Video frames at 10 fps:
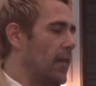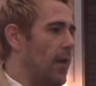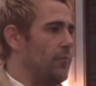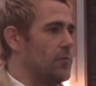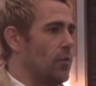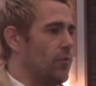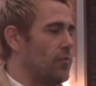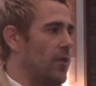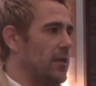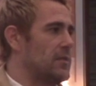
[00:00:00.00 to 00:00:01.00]
and so
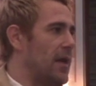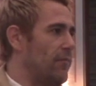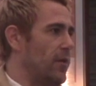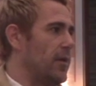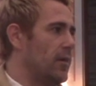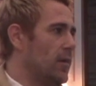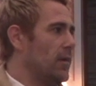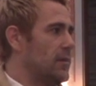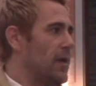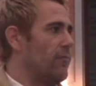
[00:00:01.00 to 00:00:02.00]
that's definitely
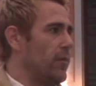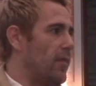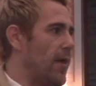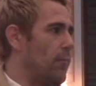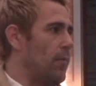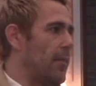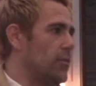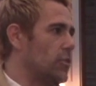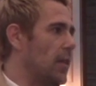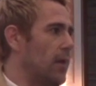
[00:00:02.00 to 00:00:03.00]
Daphne there, and we
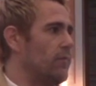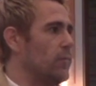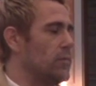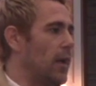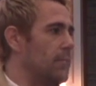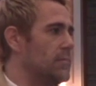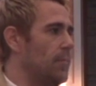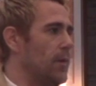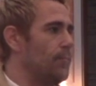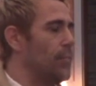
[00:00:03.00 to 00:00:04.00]
mentioned that a few times.
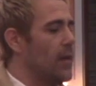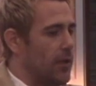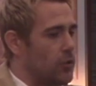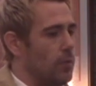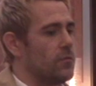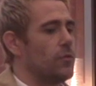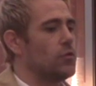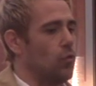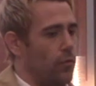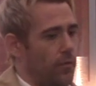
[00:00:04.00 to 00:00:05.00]
But in terms of the
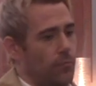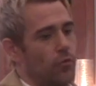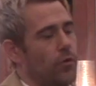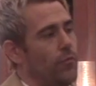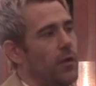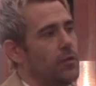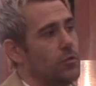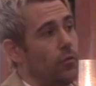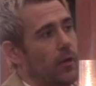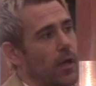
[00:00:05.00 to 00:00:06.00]
story, the Brukovia
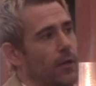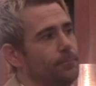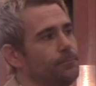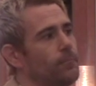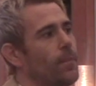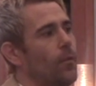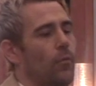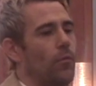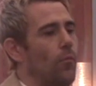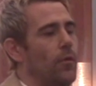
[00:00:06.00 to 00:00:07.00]
storyline,
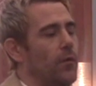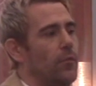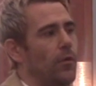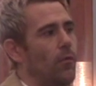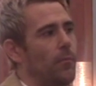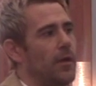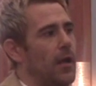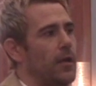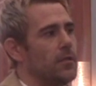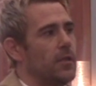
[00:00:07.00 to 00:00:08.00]
we won't be
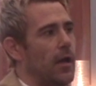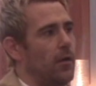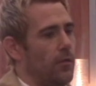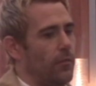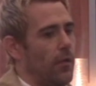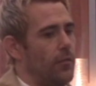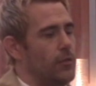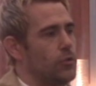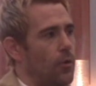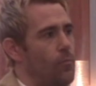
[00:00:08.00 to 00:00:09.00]
getting into that on this
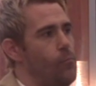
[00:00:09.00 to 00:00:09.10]
show.